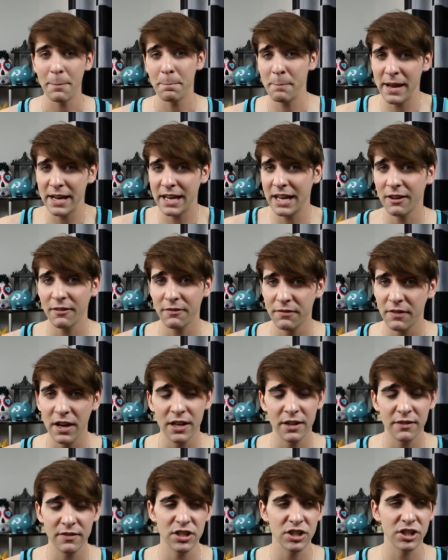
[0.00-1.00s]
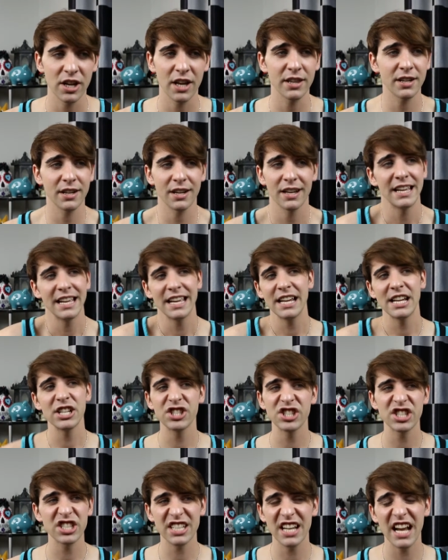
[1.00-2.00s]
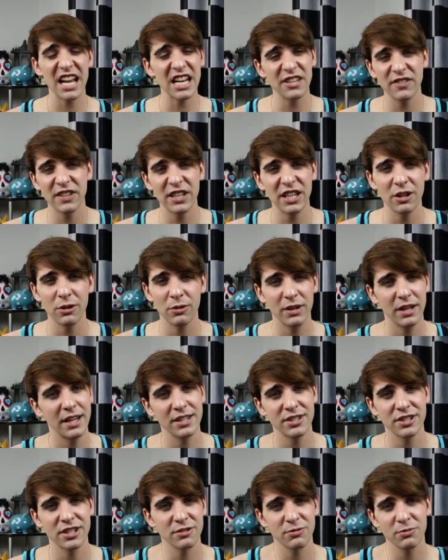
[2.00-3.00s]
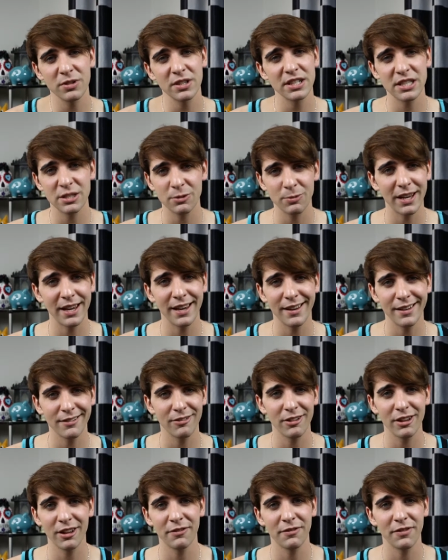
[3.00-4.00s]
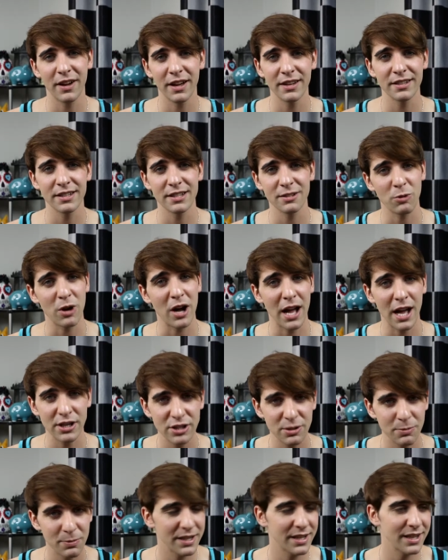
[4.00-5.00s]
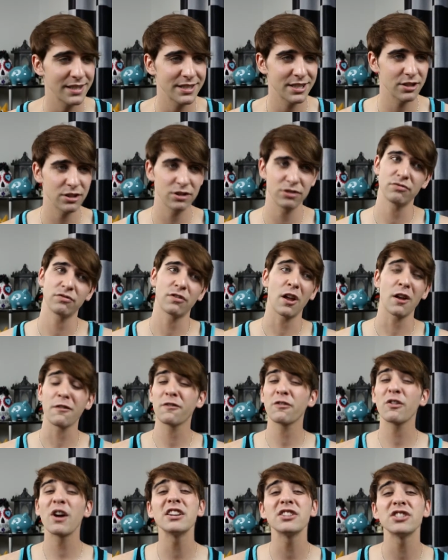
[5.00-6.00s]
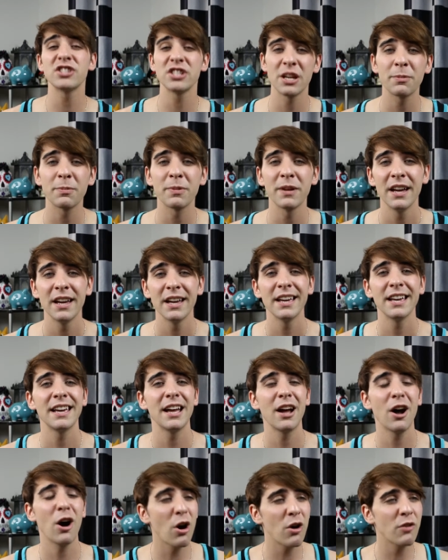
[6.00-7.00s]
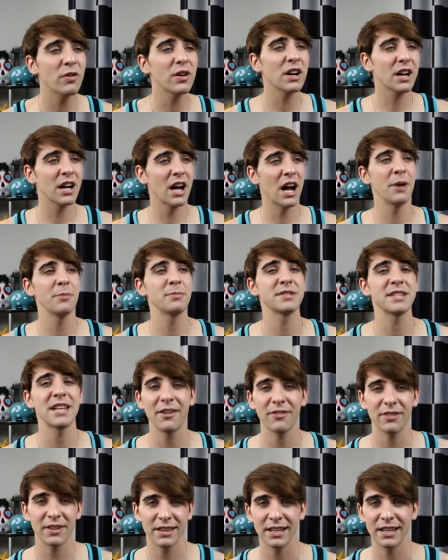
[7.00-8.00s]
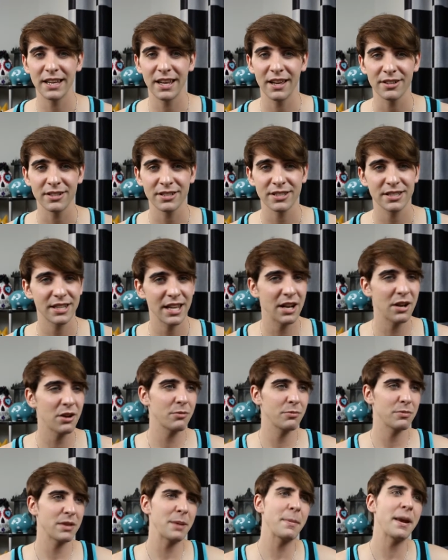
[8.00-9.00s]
making fun of each other, it's just kind of cute. It's just really sweet and really fun to watch because their their friendship overcomes everything else. They don't they